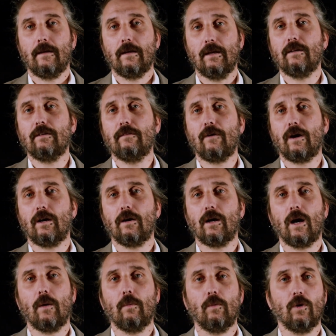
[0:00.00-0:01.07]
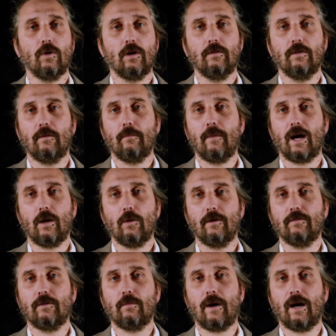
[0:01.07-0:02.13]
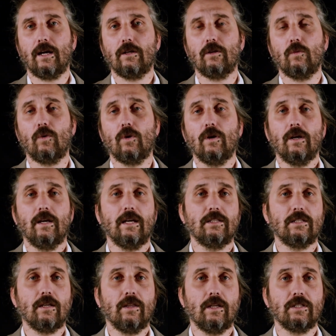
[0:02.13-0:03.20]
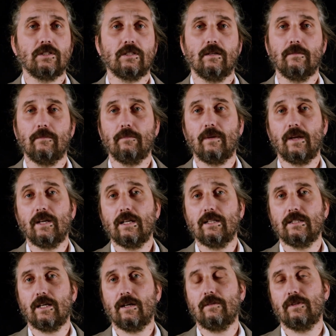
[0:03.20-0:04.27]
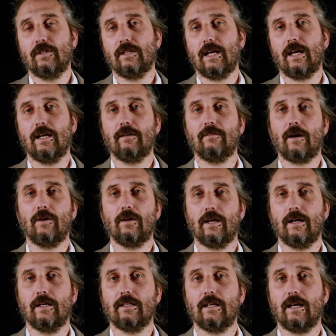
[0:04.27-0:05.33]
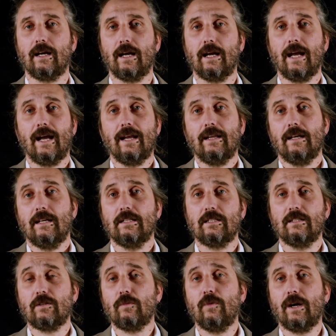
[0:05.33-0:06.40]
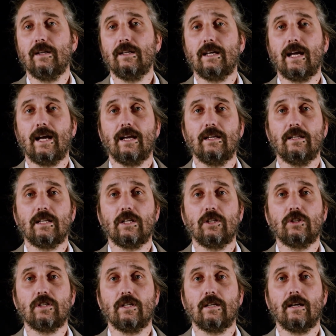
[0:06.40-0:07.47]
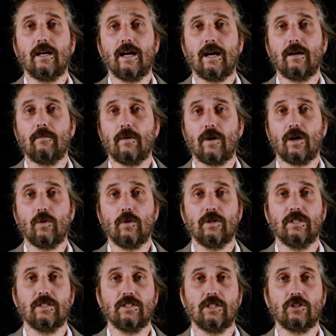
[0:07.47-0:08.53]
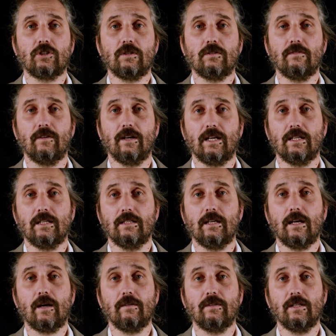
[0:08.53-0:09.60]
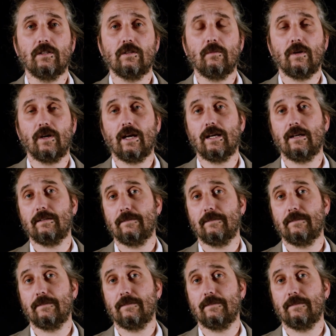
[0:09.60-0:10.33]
The final output of the bioinformatics work is a list of millions of genetic variants, and this is where the annotation and prioritization phase comes into play.